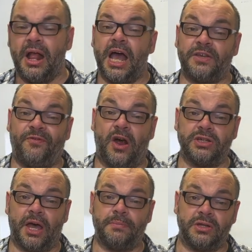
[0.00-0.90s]
As far as
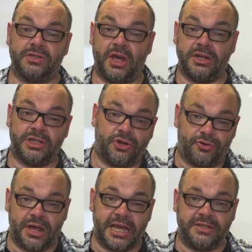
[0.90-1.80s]
I'm concerned, he's a
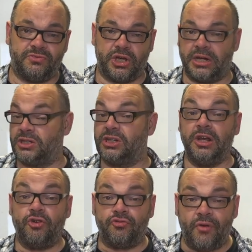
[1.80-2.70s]
creative genius, an
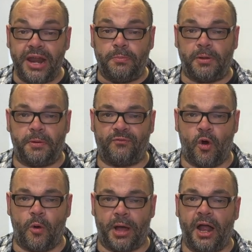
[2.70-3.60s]
incredible
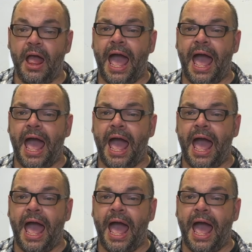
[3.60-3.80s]
performer,